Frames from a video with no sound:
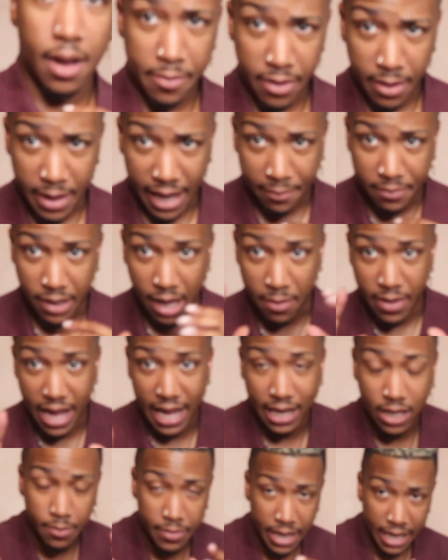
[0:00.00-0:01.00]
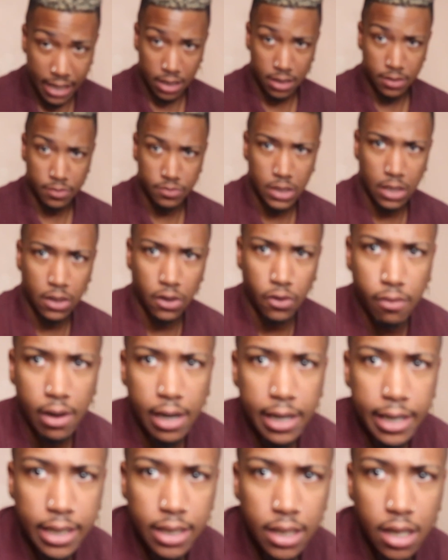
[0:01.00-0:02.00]
I'm back. And I'm done
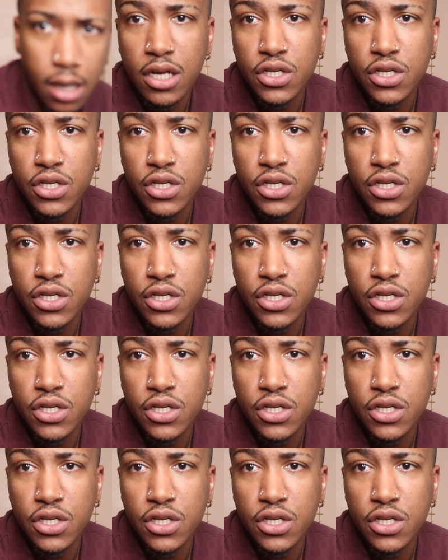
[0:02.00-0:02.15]
crying.